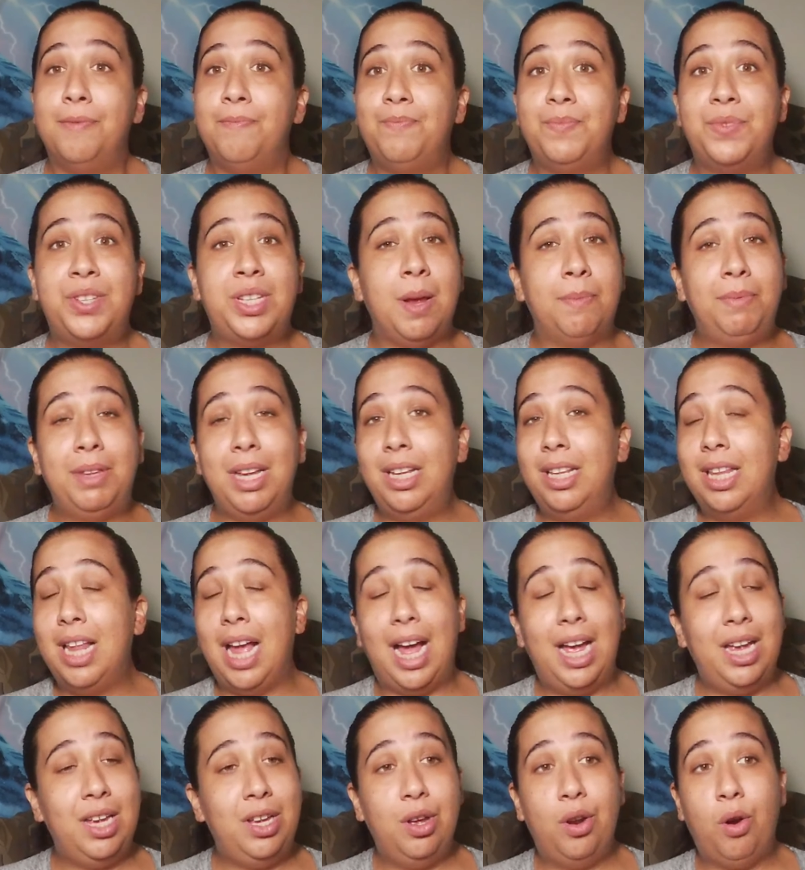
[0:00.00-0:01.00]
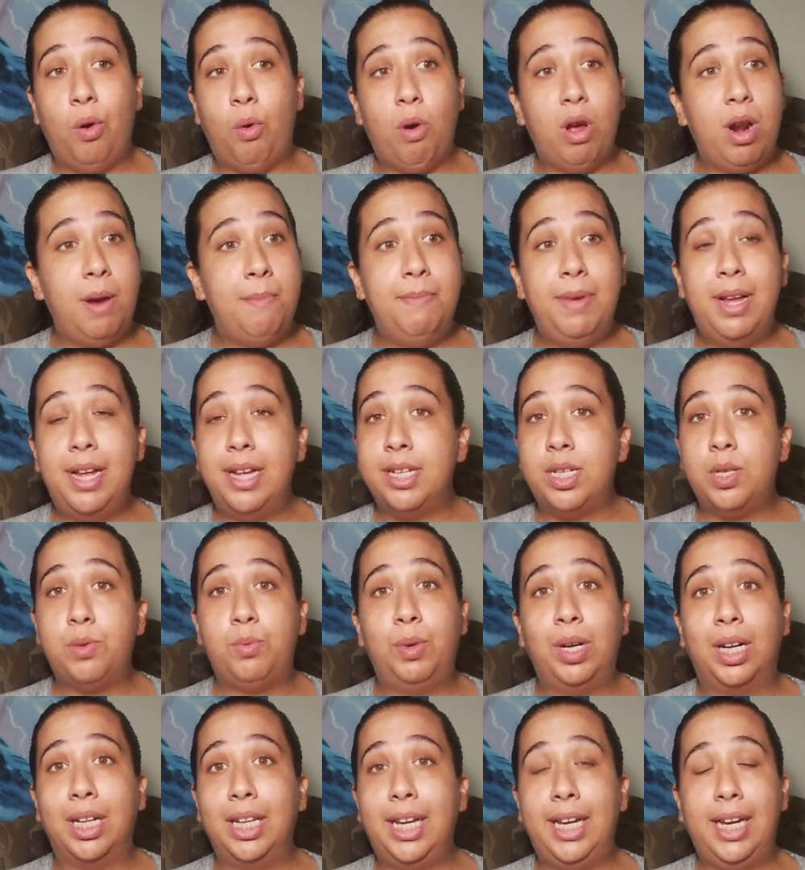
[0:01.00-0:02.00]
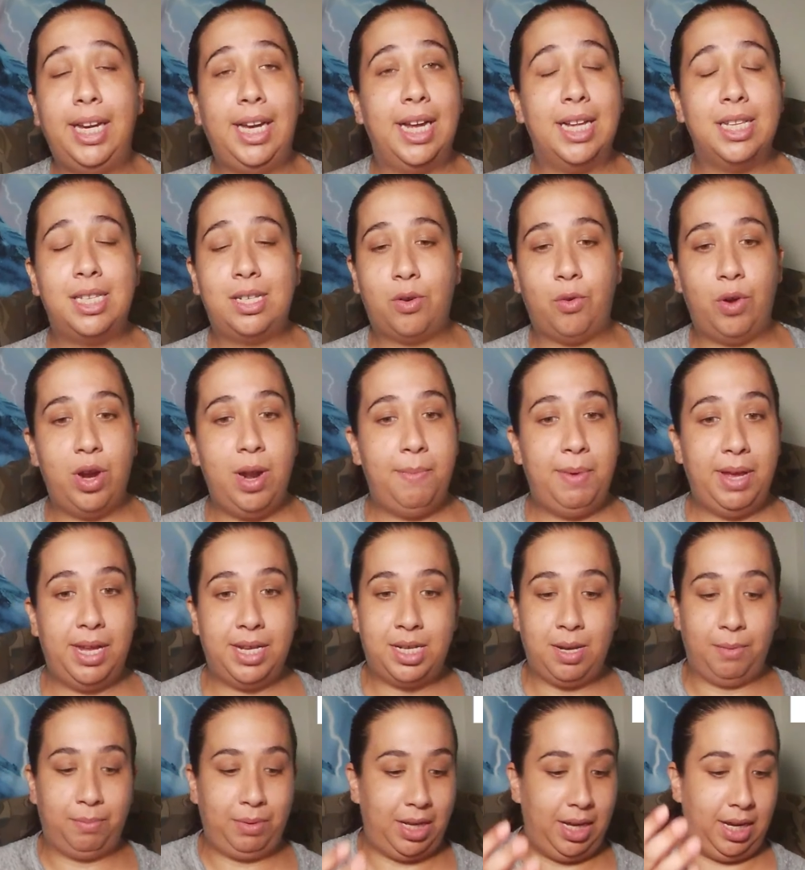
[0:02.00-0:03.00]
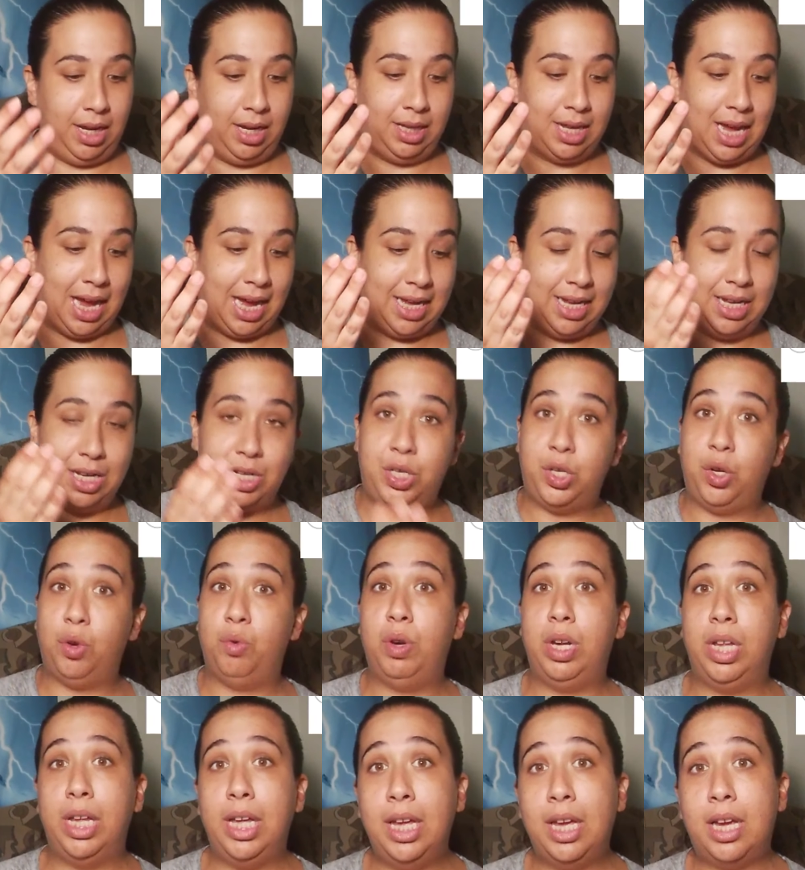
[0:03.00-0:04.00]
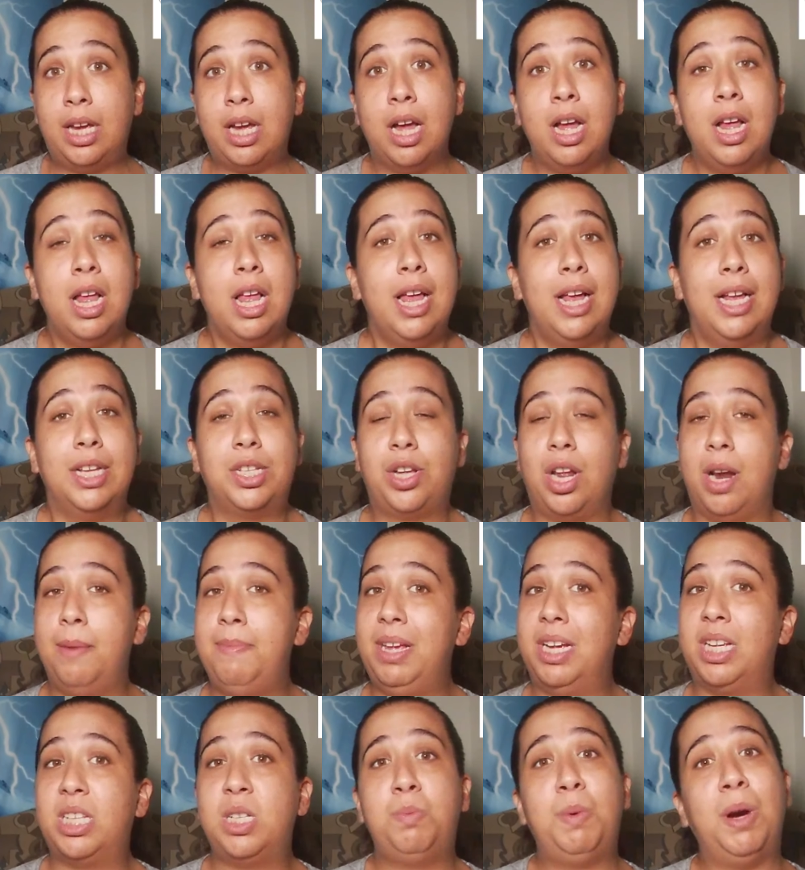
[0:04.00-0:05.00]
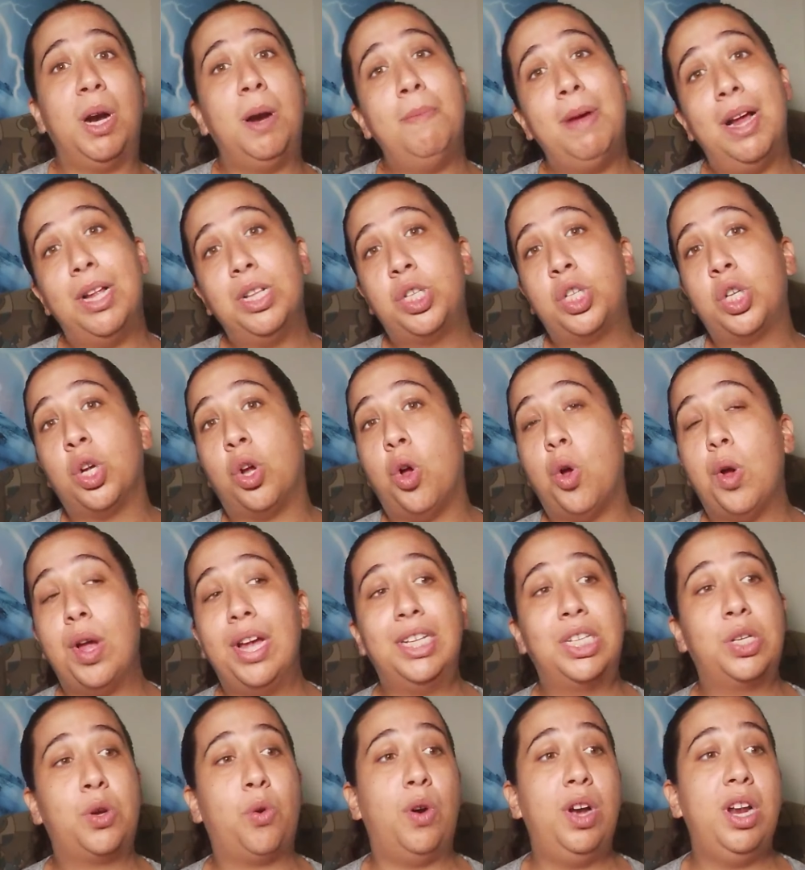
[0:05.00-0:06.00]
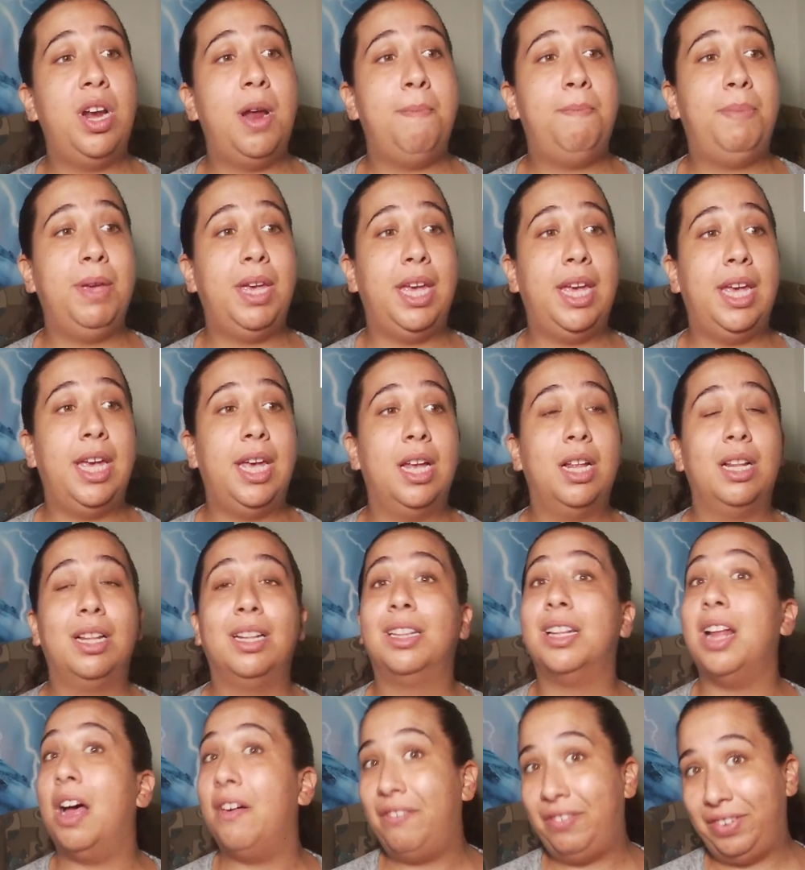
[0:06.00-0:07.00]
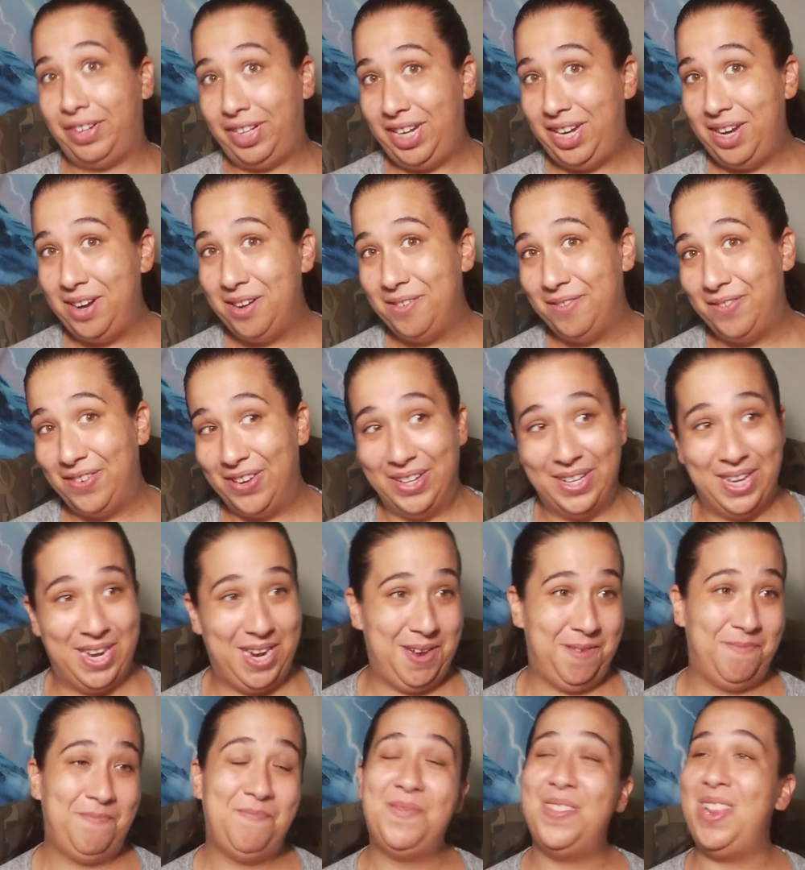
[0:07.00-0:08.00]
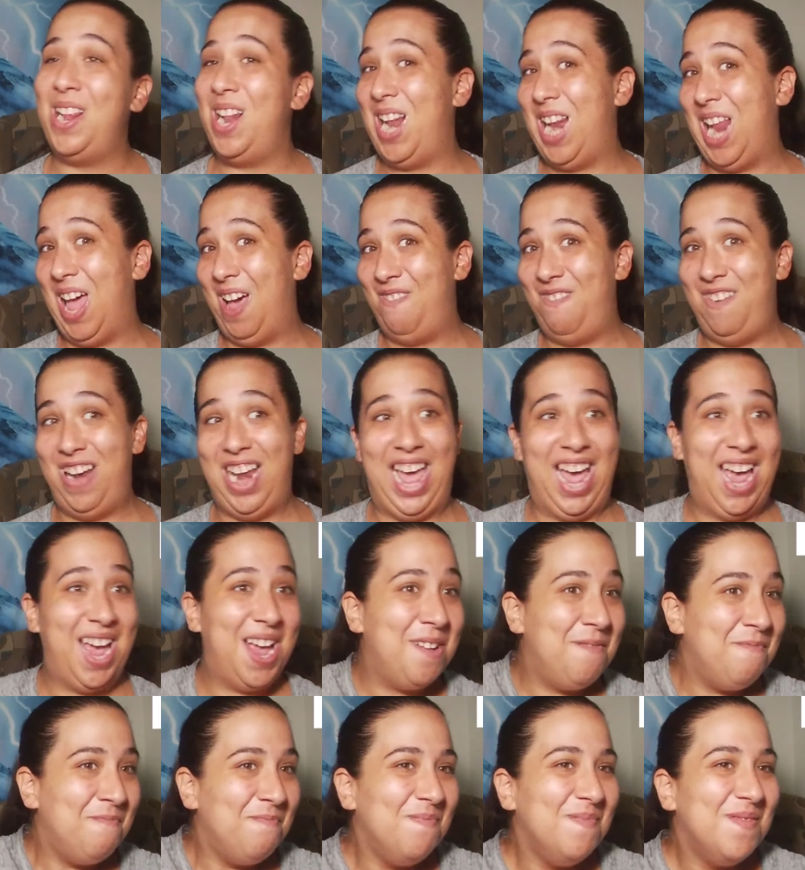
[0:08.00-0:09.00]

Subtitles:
something that you don't want to miss, really. It's going to be something that is unique. It's going to be experimental. It's going to be lovely, really lovely.